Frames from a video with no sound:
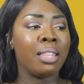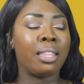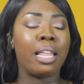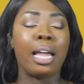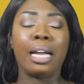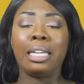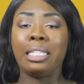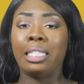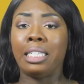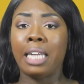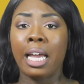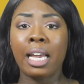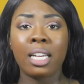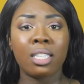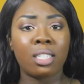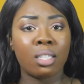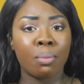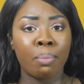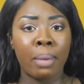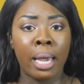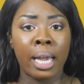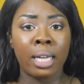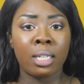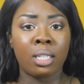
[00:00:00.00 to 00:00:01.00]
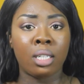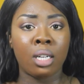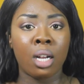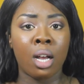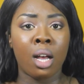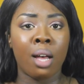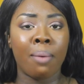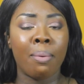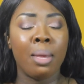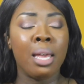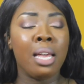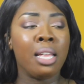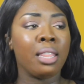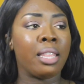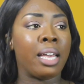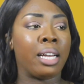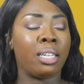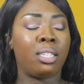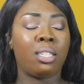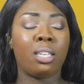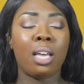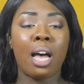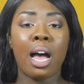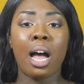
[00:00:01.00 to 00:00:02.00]
that dates match up,
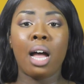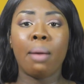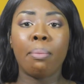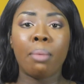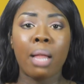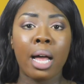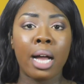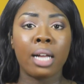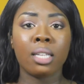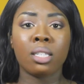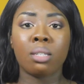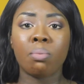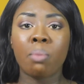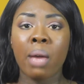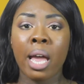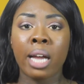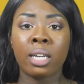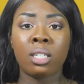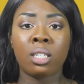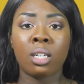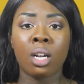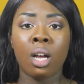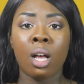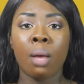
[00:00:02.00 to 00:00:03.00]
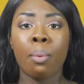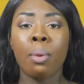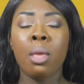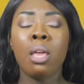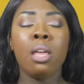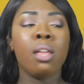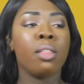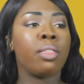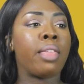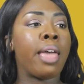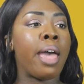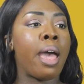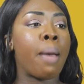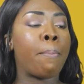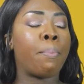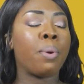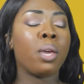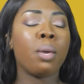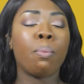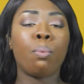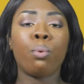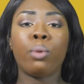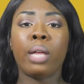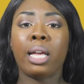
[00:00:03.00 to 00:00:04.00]
that timelines match up, that
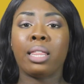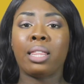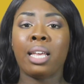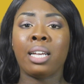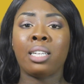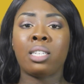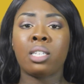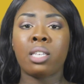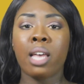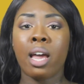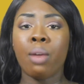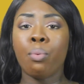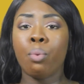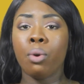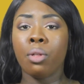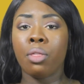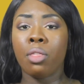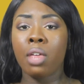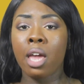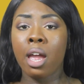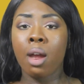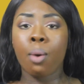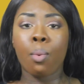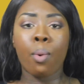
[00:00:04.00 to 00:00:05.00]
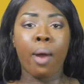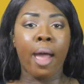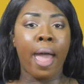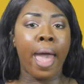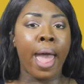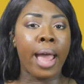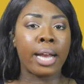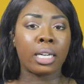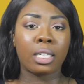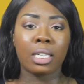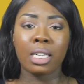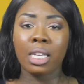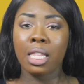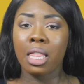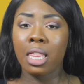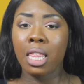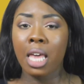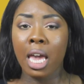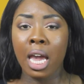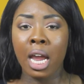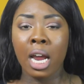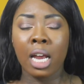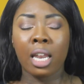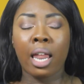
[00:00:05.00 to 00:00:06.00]
people that they said were there were actually
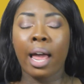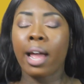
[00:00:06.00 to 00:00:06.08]
there?